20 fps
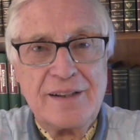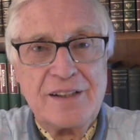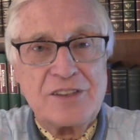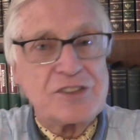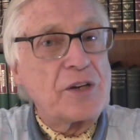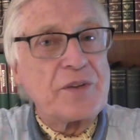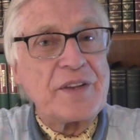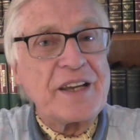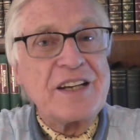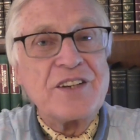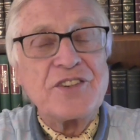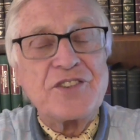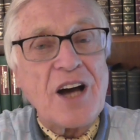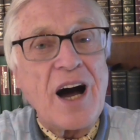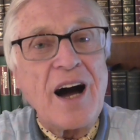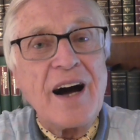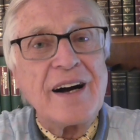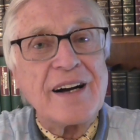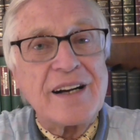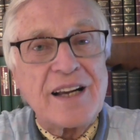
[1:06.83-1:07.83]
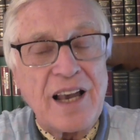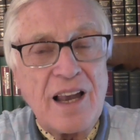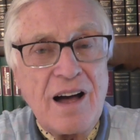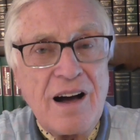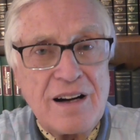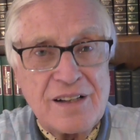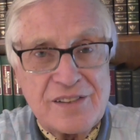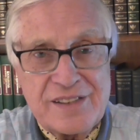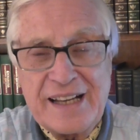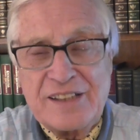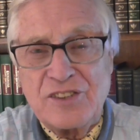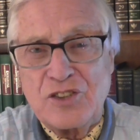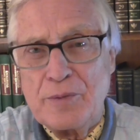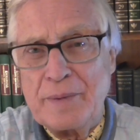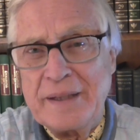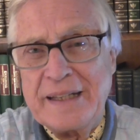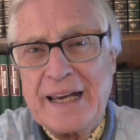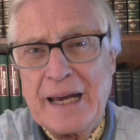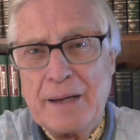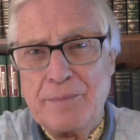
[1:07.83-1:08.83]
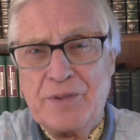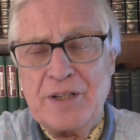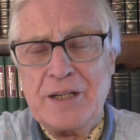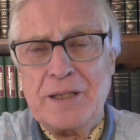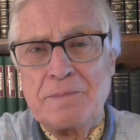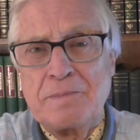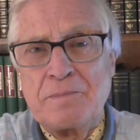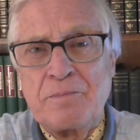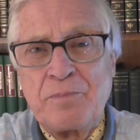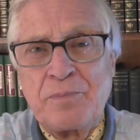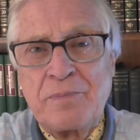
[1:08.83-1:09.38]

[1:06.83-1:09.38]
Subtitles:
so the entire class has to be kept in.